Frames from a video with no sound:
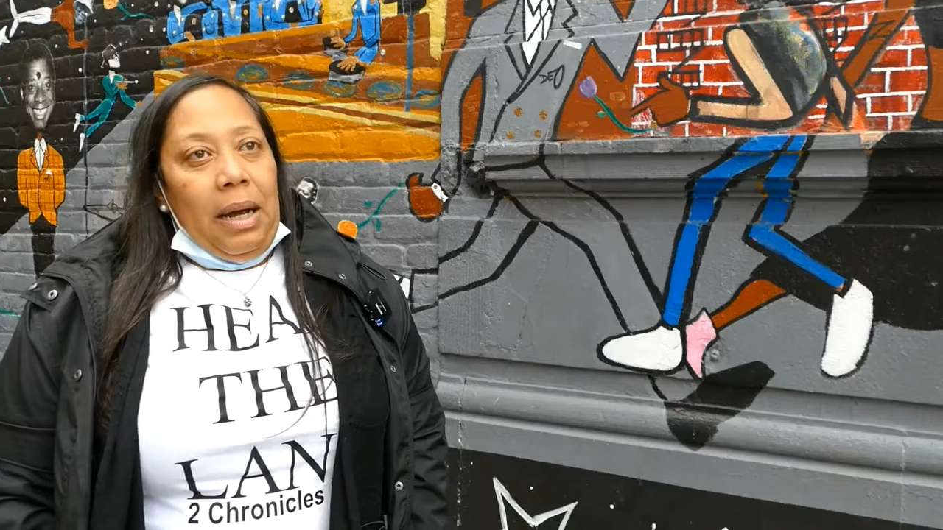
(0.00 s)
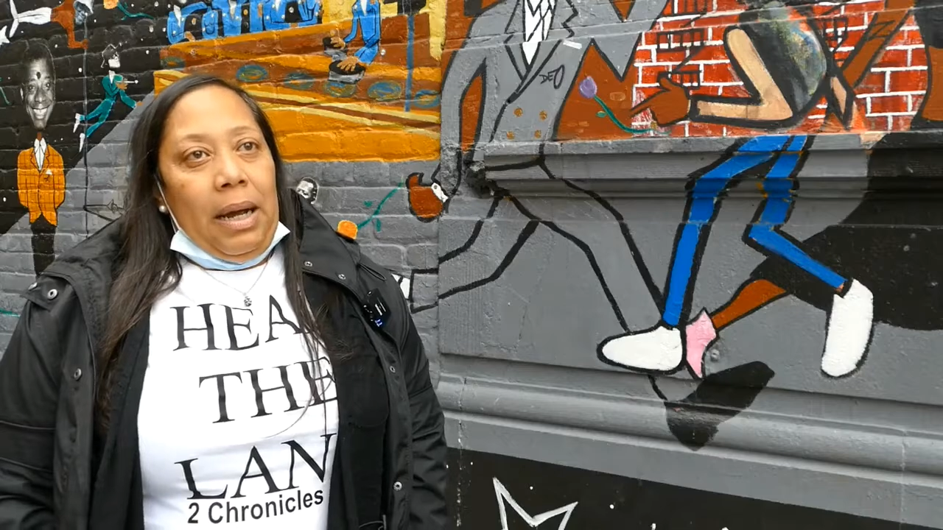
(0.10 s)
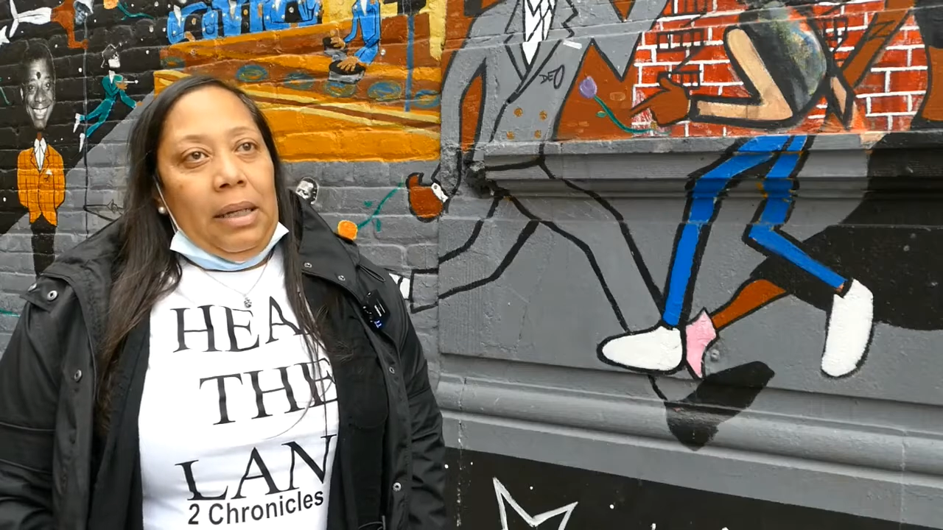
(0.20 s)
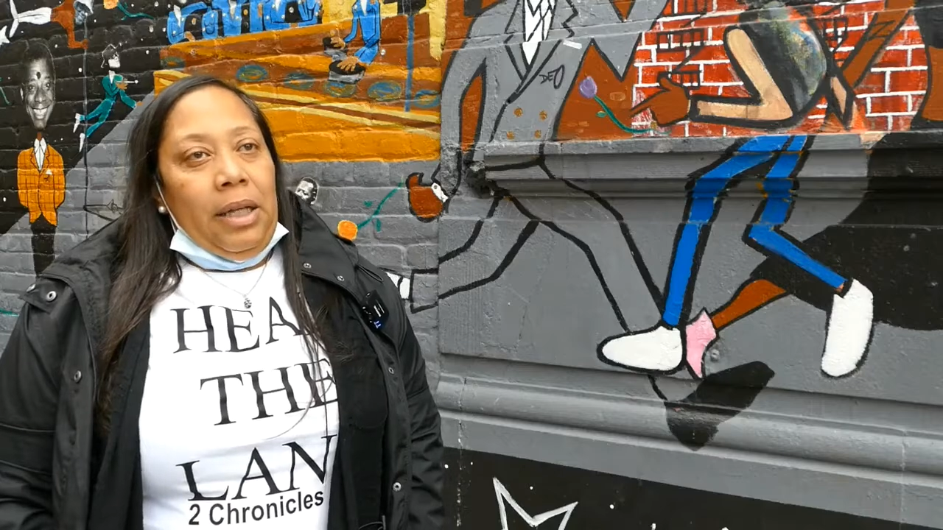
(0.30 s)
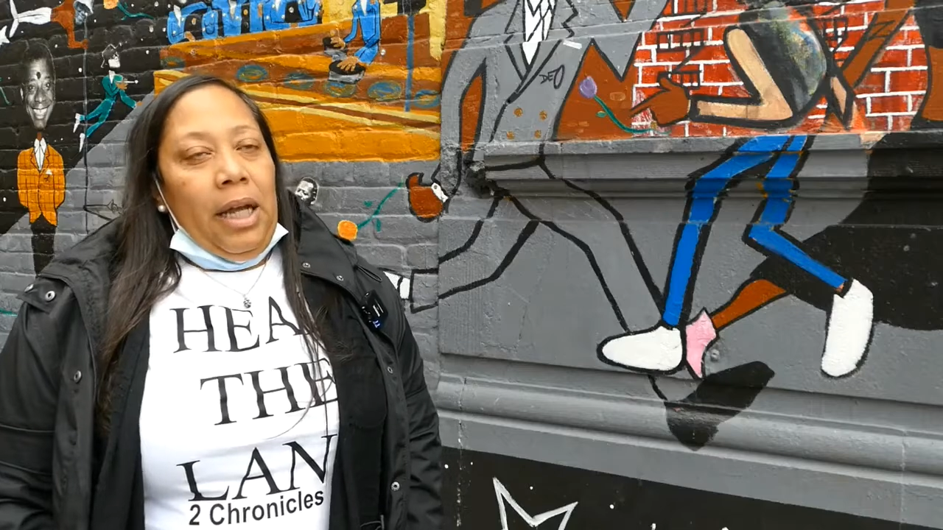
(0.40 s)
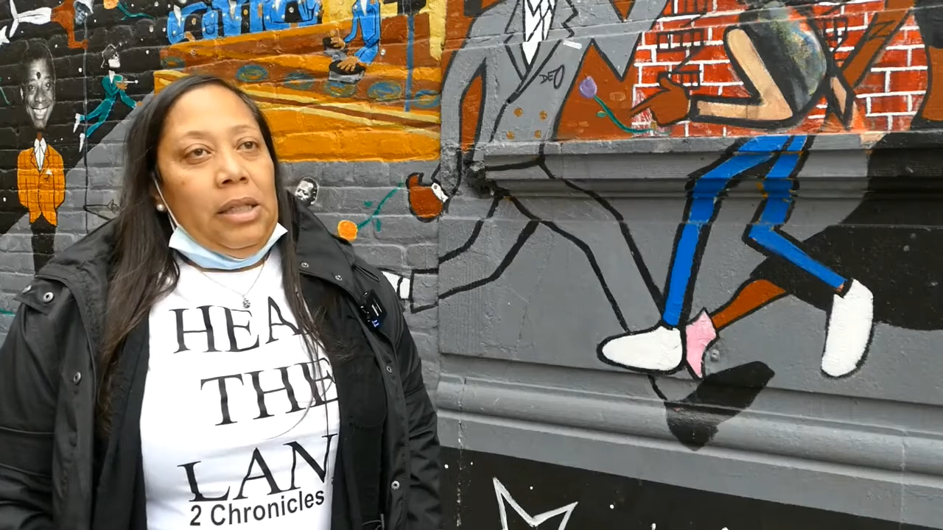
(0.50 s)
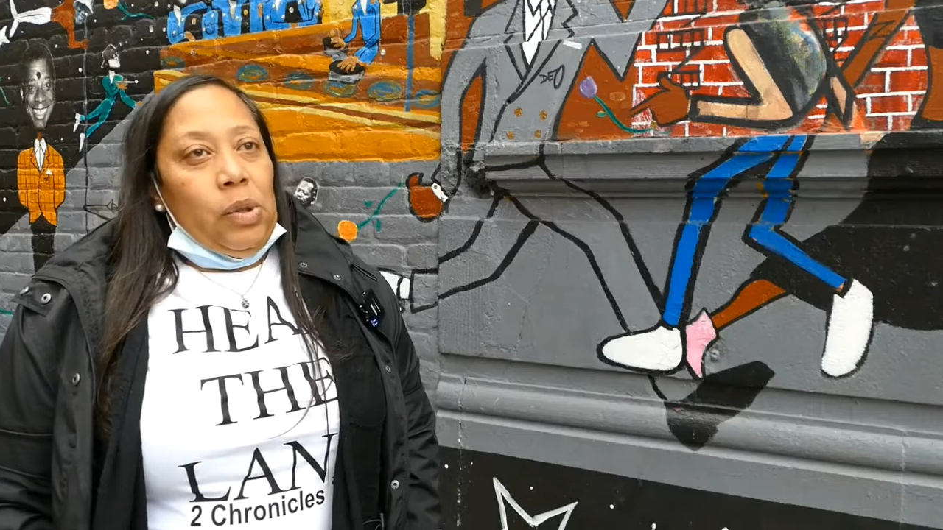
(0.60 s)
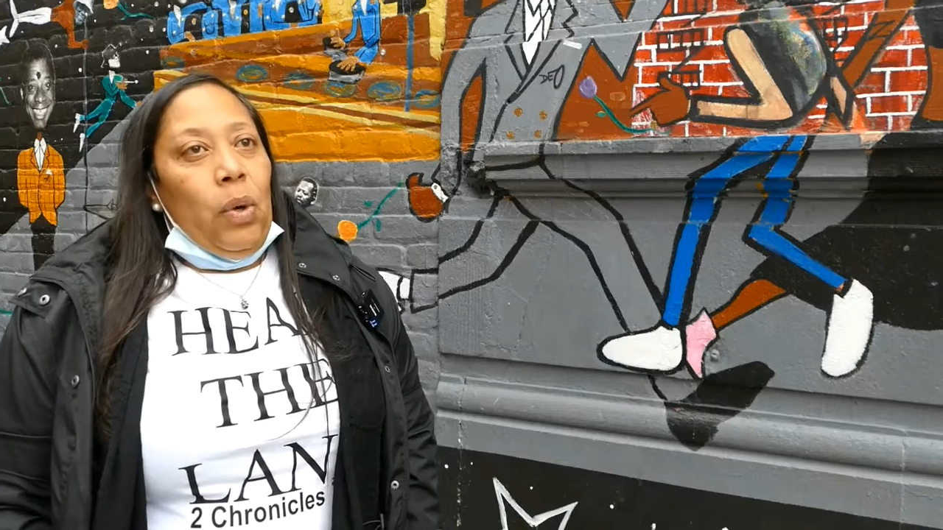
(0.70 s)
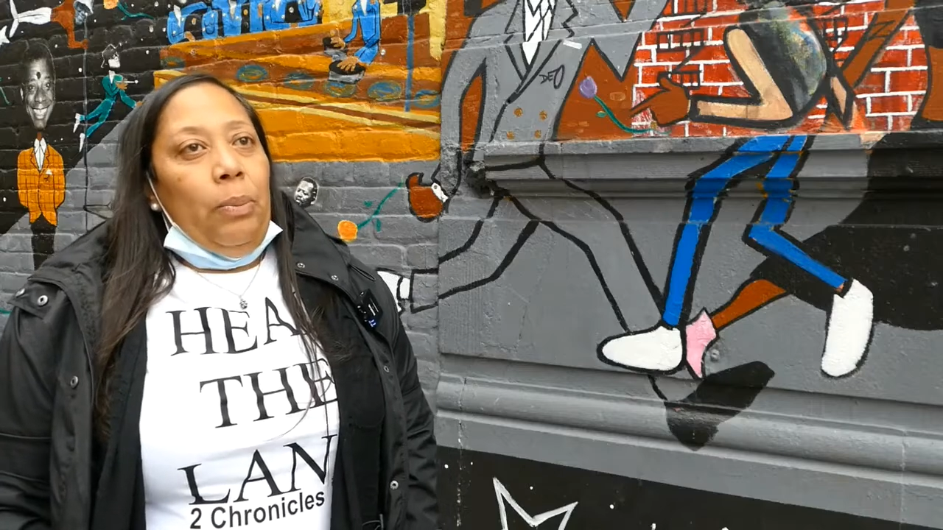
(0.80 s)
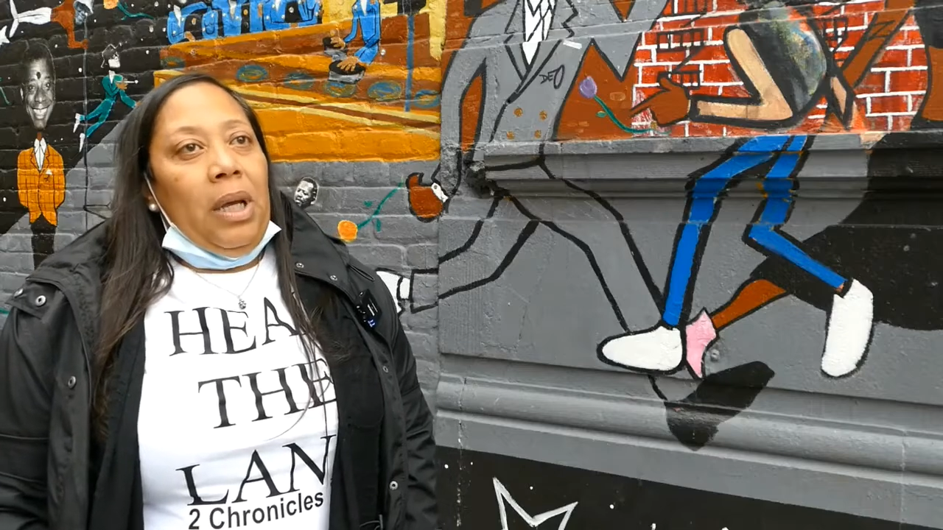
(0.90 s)
And they
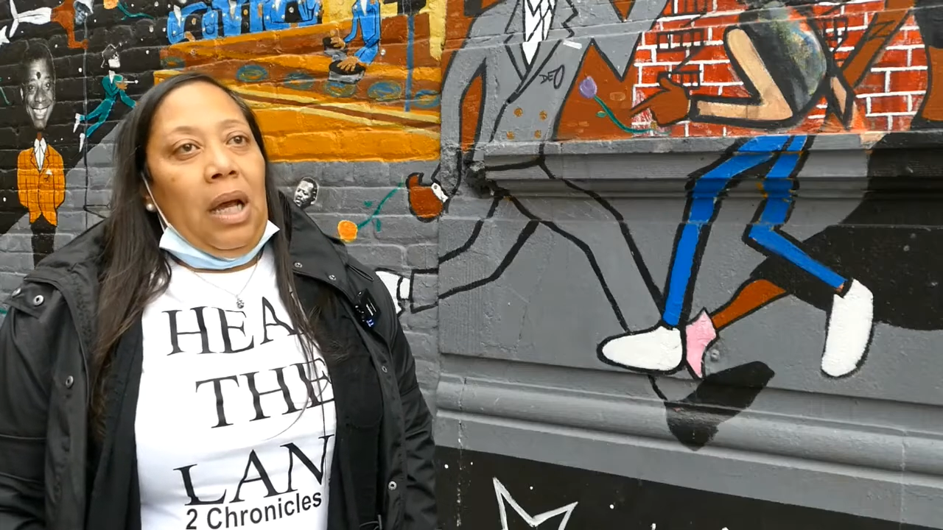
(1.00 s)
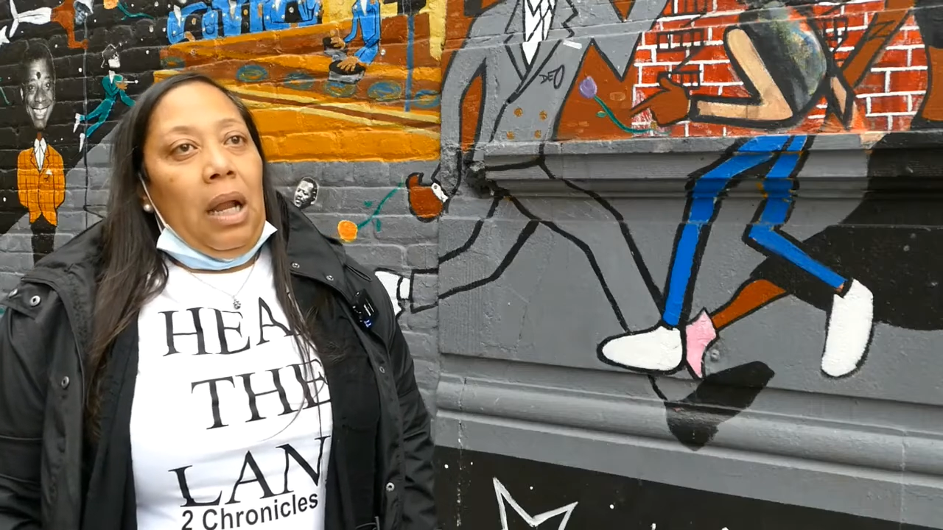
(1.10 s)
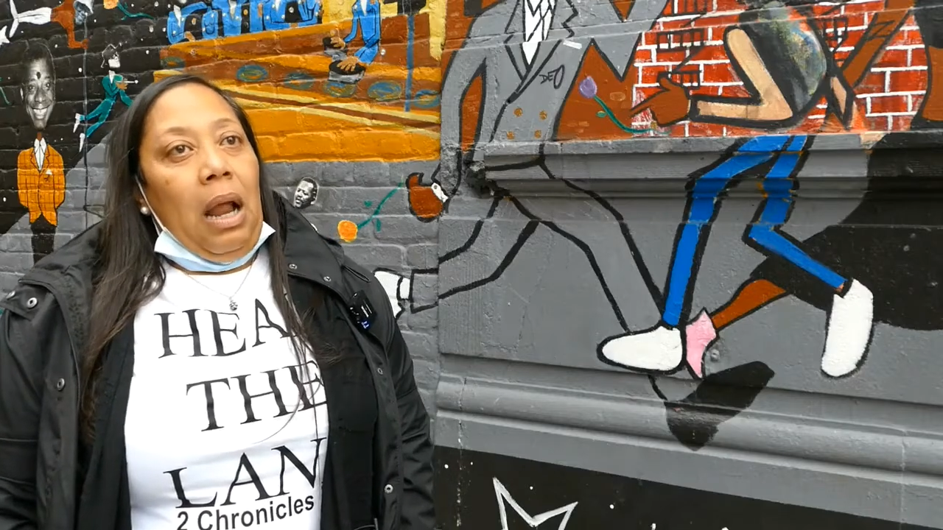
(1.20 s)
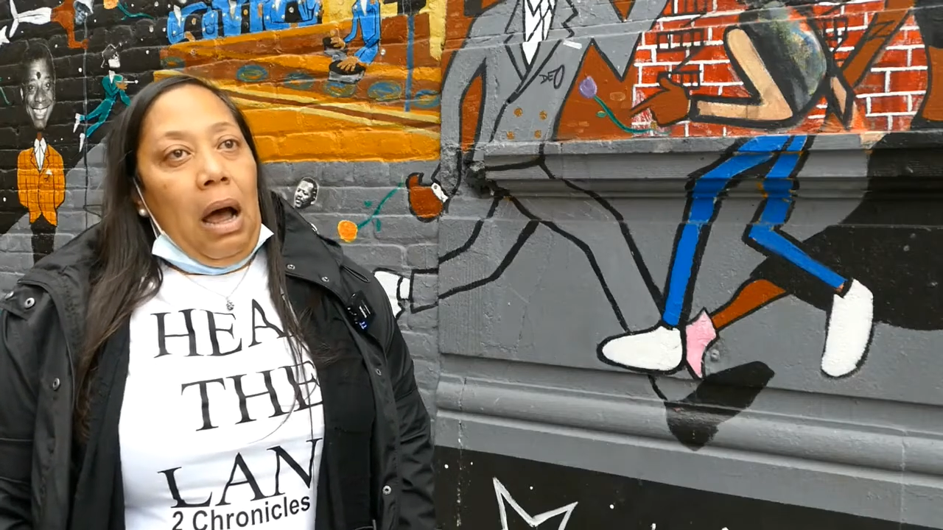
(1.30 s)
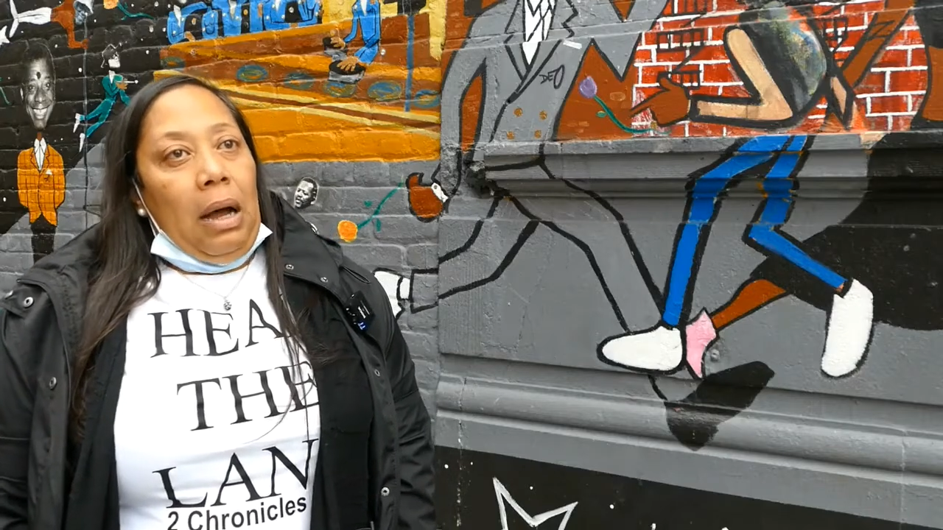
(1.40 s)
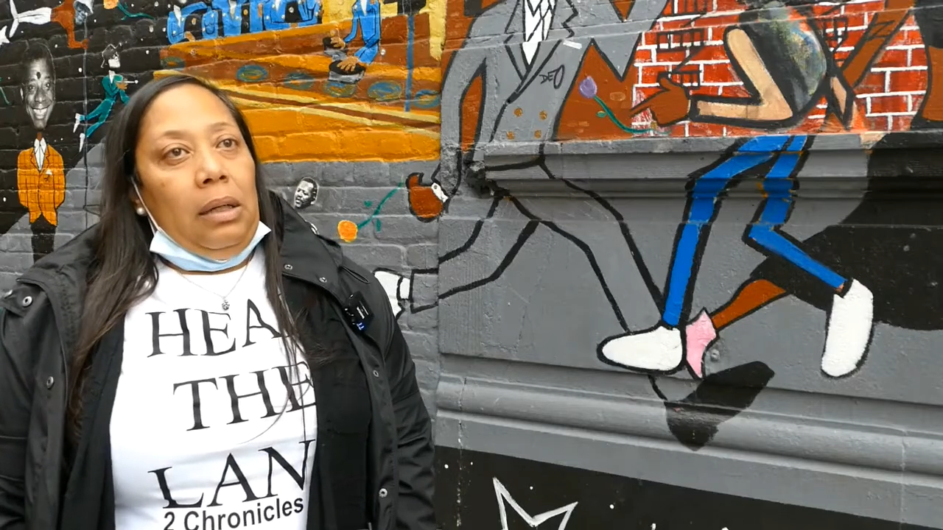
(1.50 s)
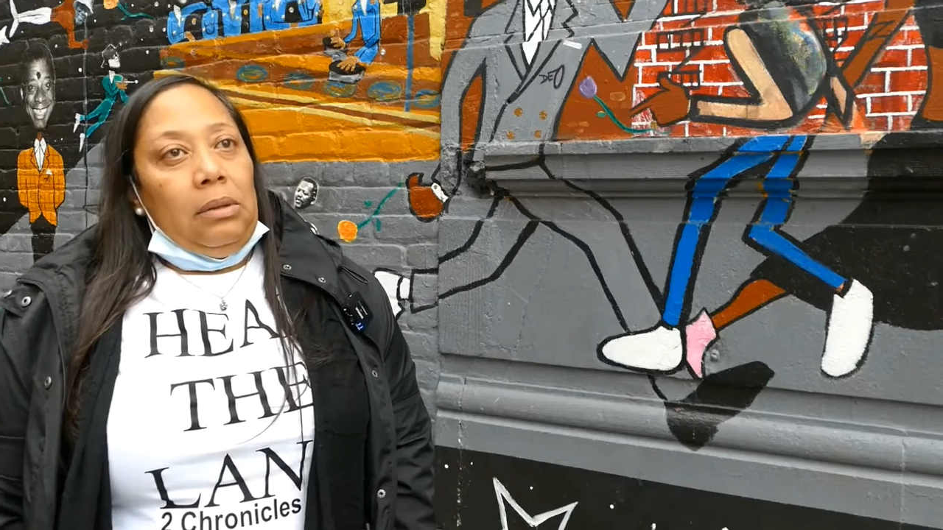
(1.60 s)
taught me a lot.